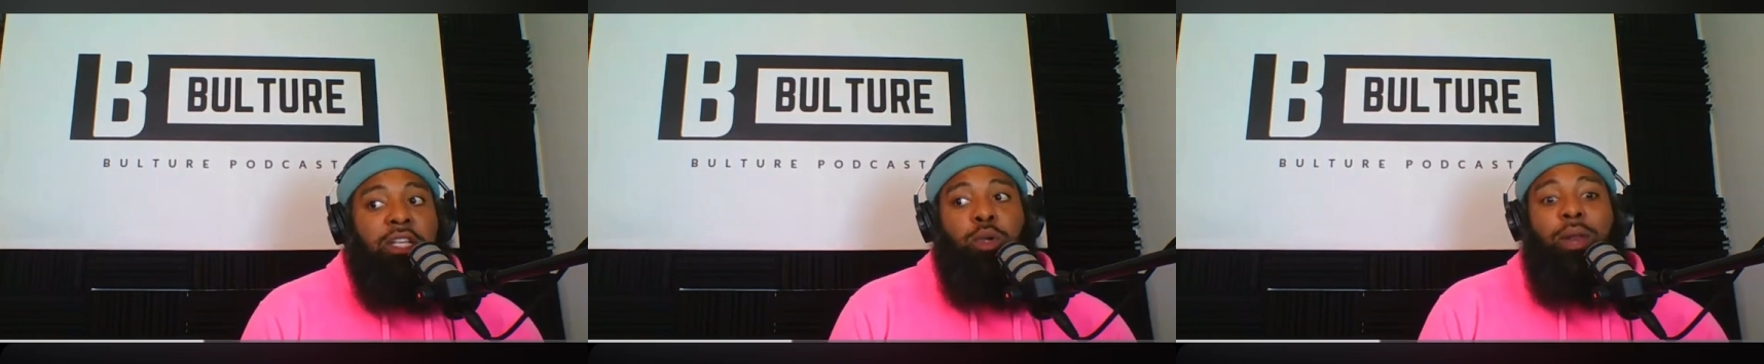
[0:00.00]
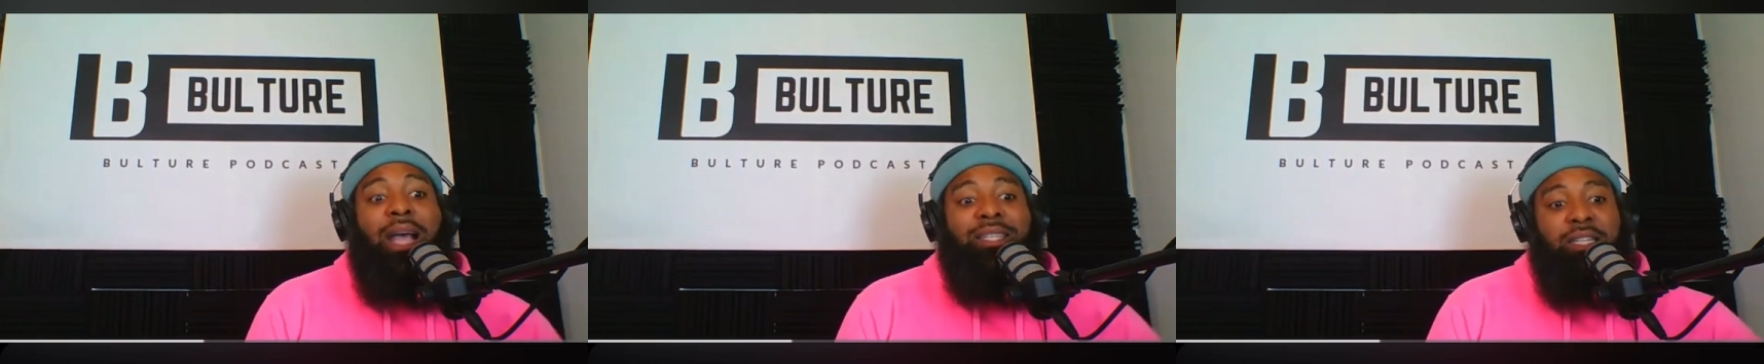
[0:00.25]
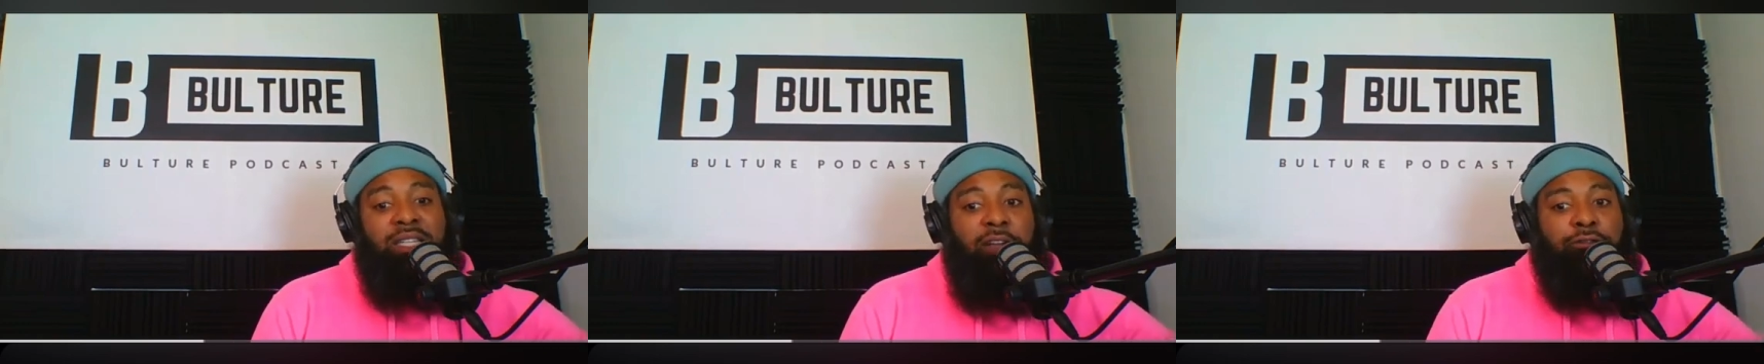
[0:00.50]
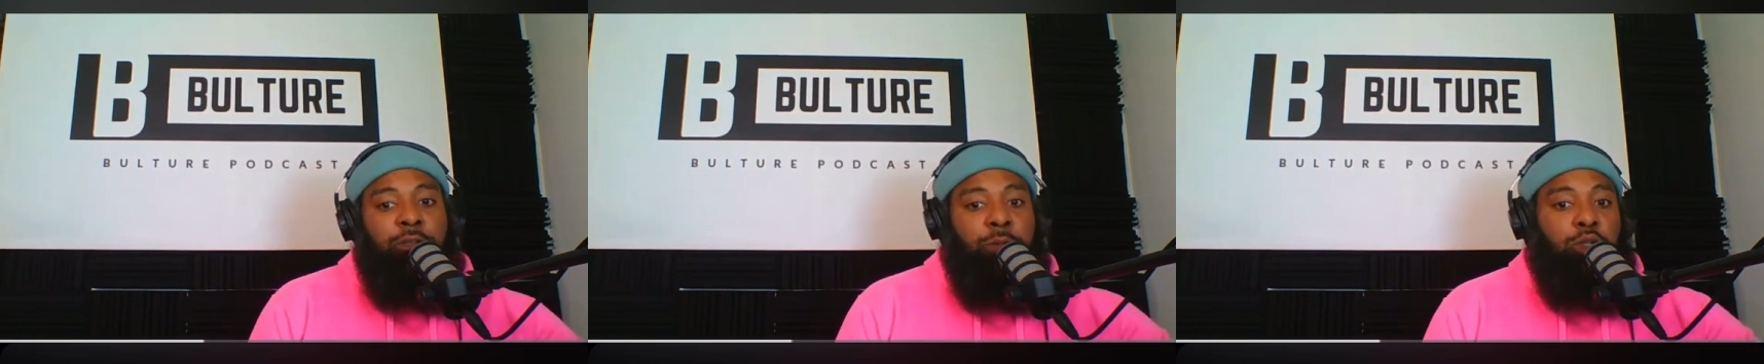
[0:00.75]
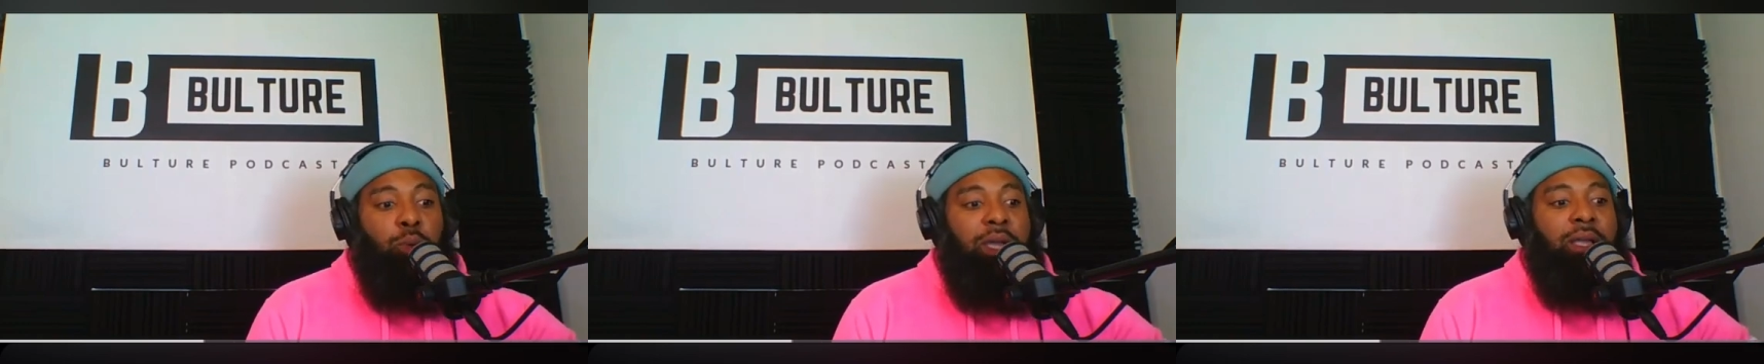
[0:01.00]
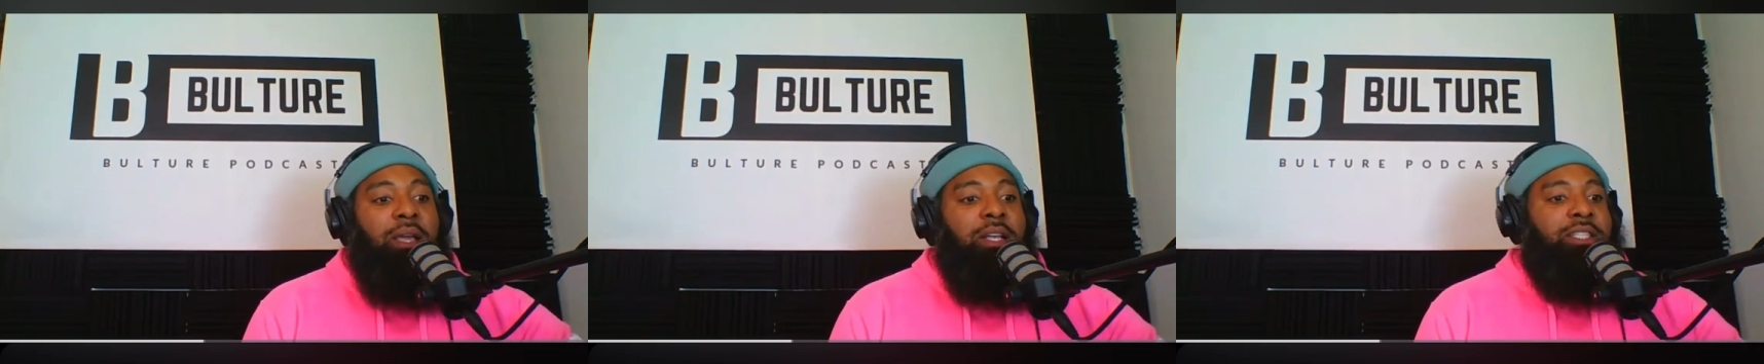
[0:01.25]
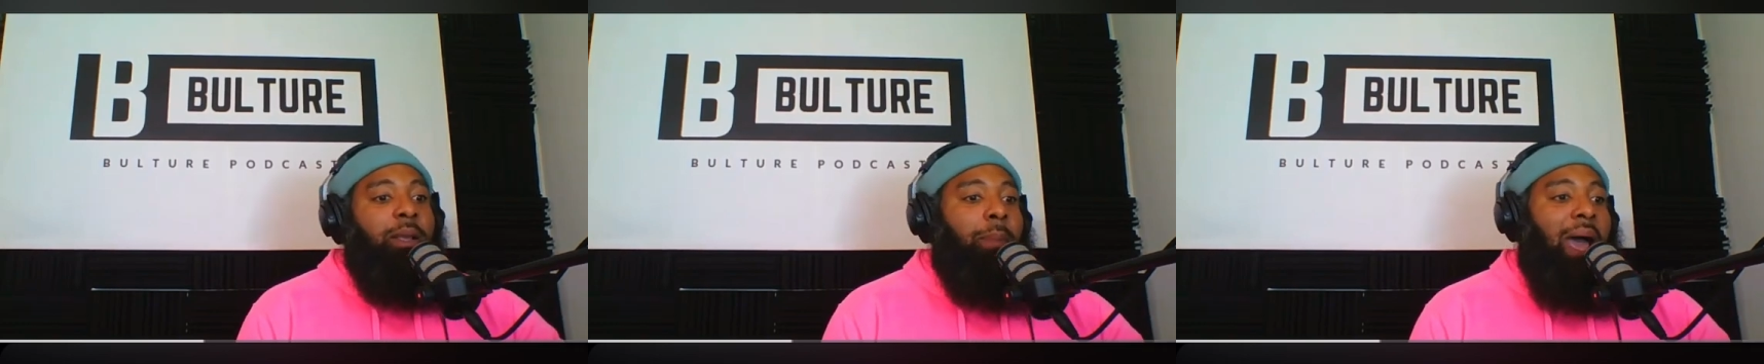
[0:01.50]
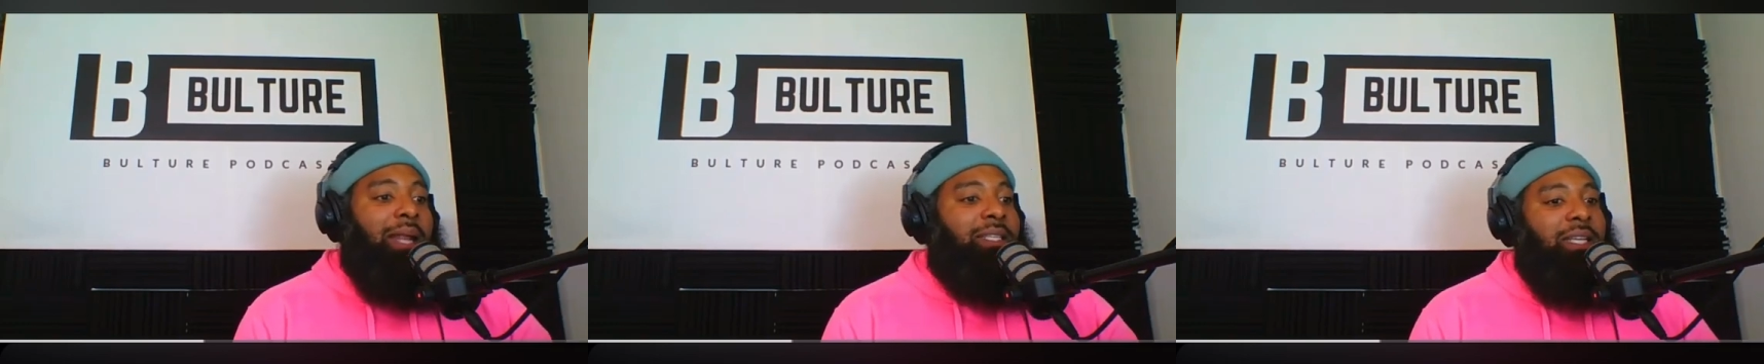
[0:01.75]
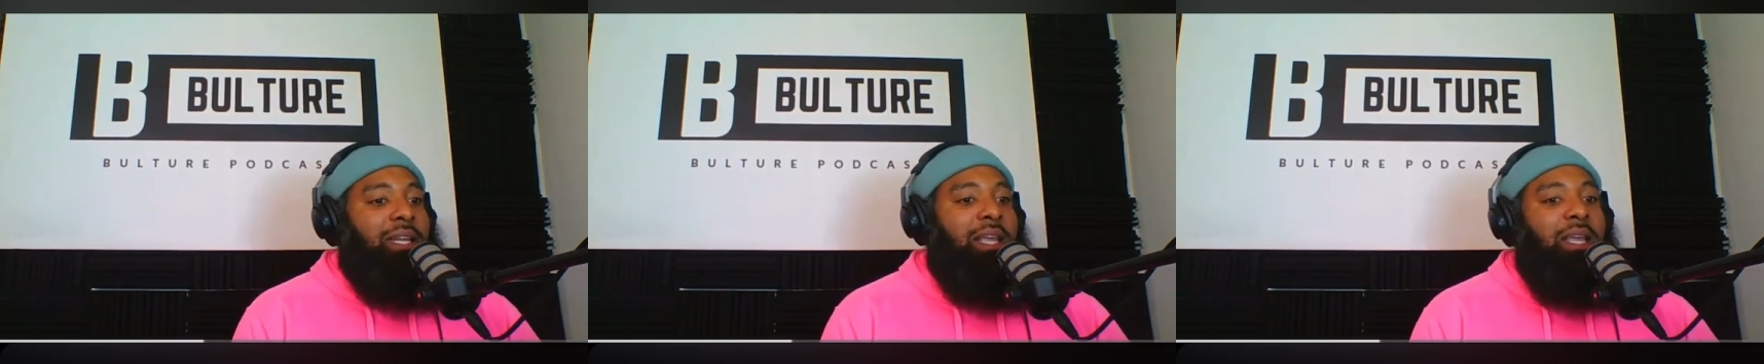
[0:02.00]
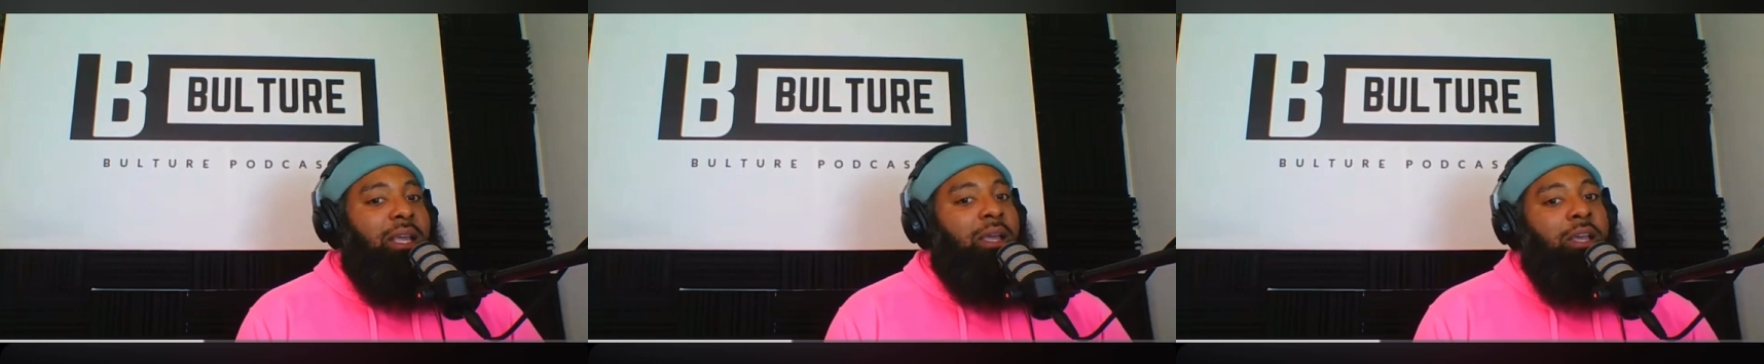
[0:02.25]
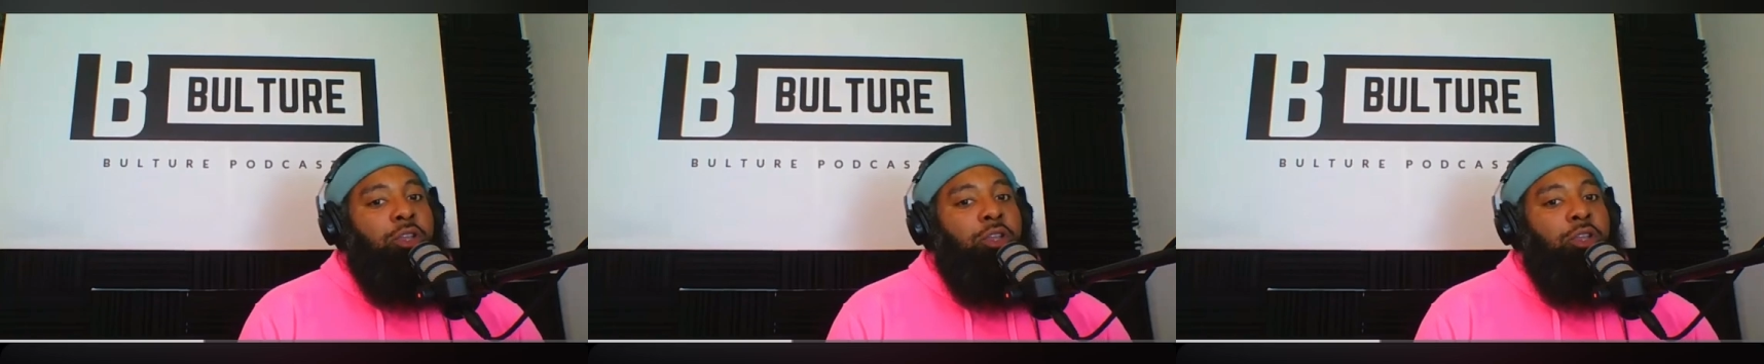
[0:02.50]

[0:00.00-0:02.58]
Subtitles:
So that's the difference between somebody sitting here,